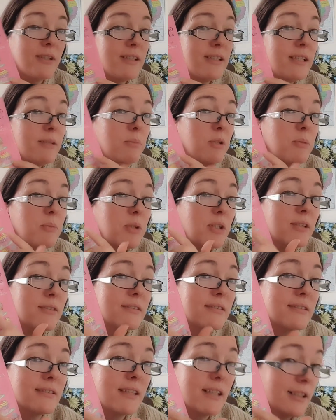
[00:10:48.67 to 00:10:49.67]
to keep it because
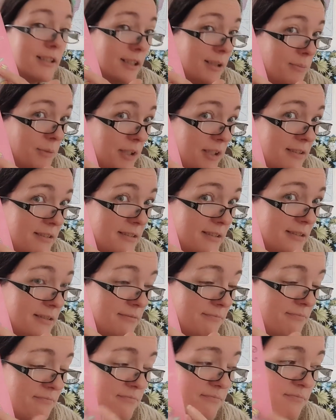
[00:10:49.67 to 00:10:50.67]
it's got cupcakes.
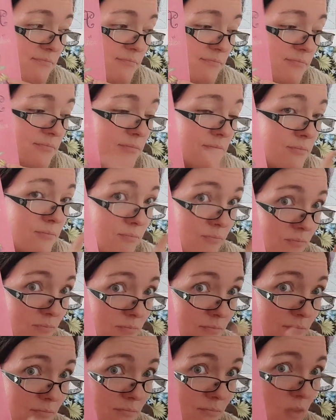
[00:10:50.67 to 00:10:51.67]

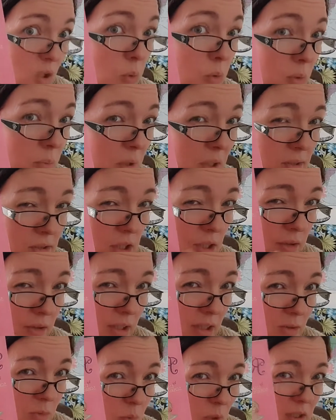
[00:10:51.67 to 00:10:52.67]
Knowing my child,
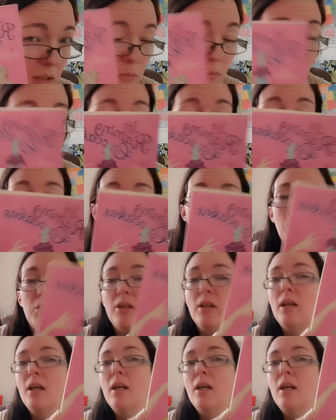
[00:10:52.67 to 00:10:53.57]
that's why he wanted to keep it.